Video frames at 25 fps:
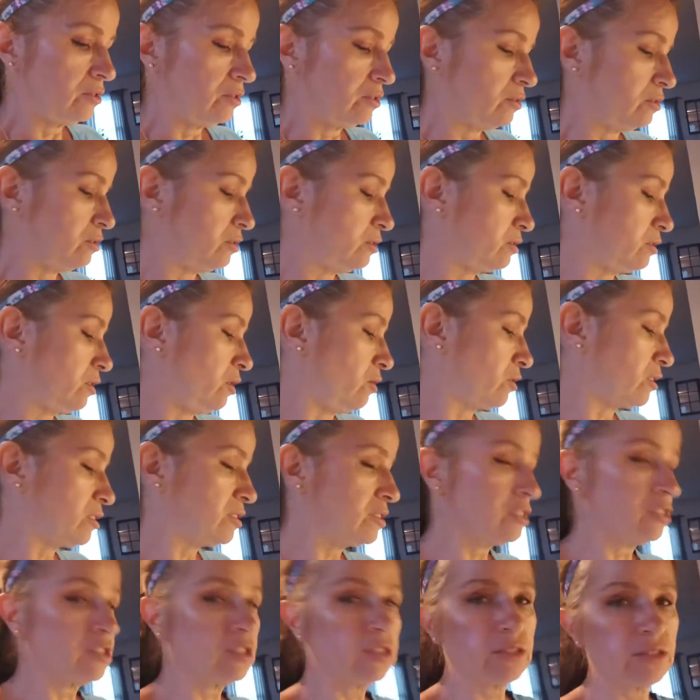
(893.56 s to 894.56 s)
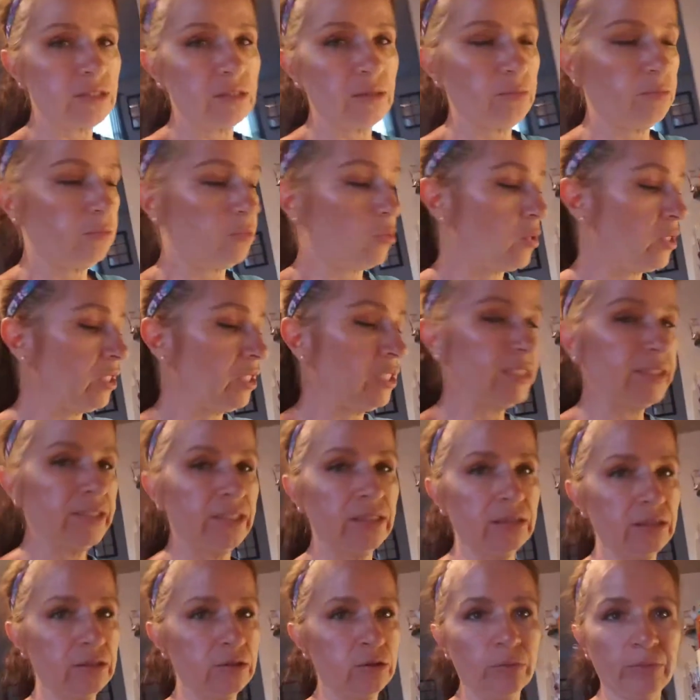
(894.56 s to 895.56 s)
As long as it's boiling a
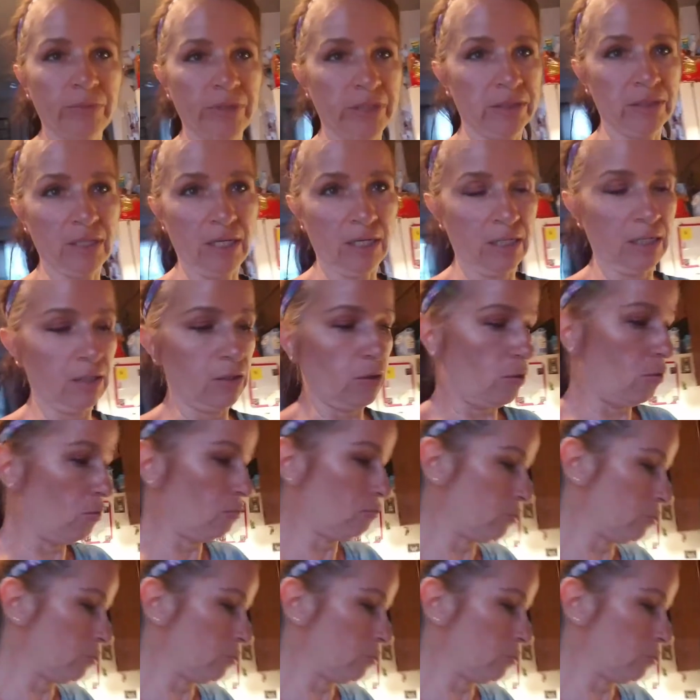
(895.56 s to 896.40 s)
little, but not over